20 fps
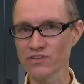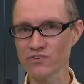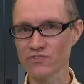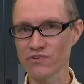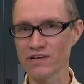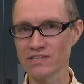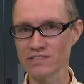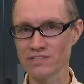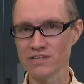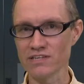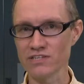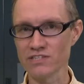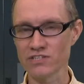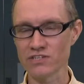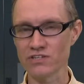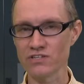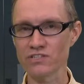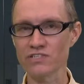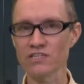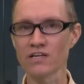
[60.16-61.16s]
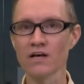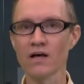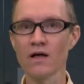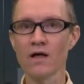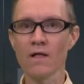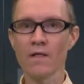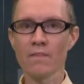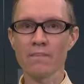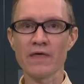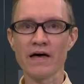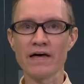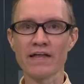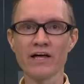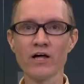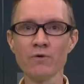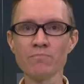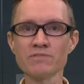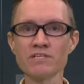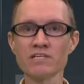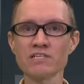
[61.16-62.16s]
transistors. That
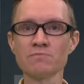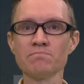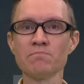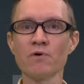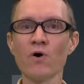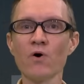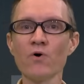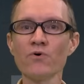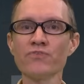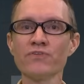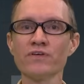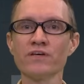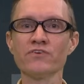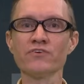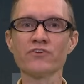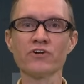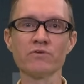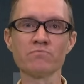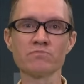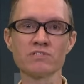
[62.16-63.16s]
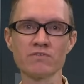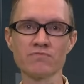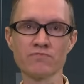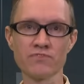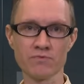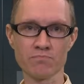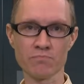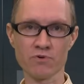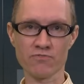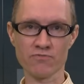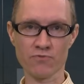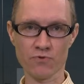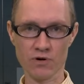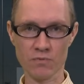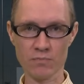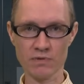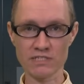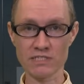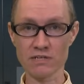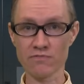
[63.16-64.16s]
helps us both in terms of the
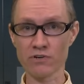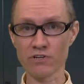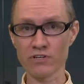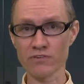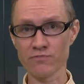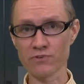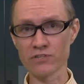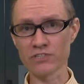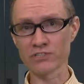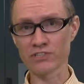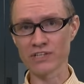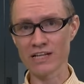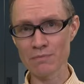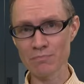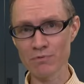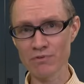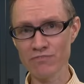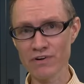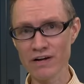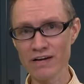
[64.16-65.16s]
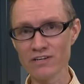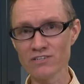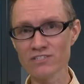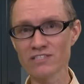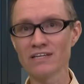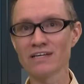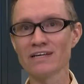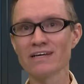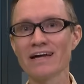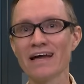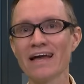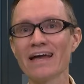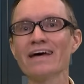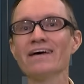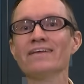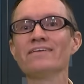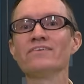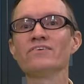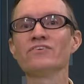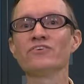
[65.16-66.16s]
performance of our differential amplifiers
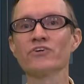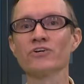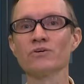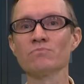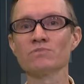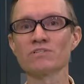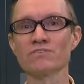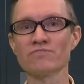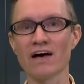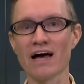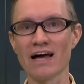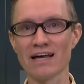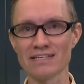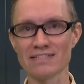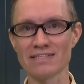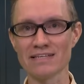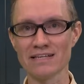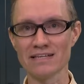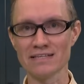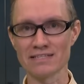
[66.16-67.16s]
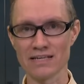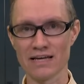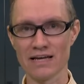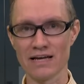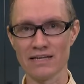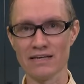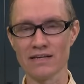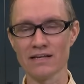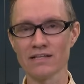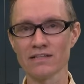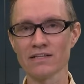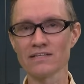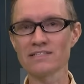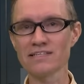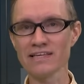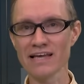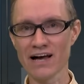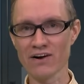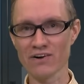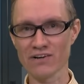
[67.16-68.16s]
and in terms of I C design. Let's
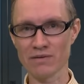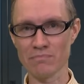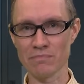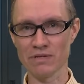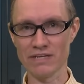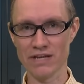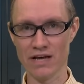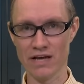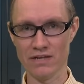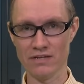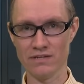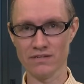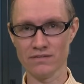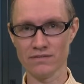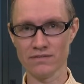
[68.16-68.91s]
see how it can be done.